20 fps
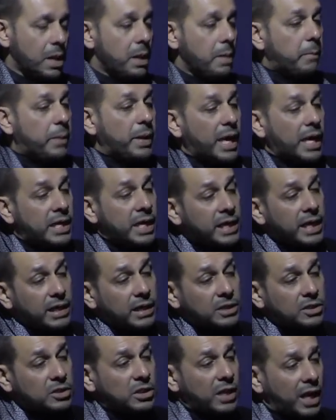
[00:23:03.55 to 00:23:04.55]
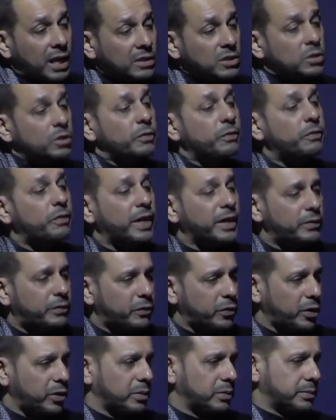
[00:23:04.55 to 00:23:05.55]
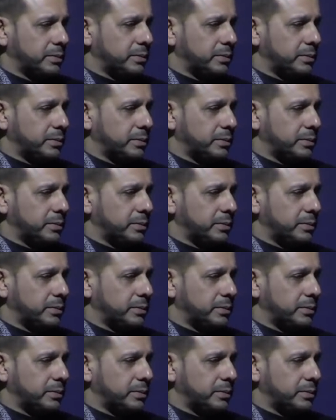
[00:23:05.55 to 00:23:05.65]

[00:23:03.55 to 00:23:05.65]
But I didn't get a chance to fight for you.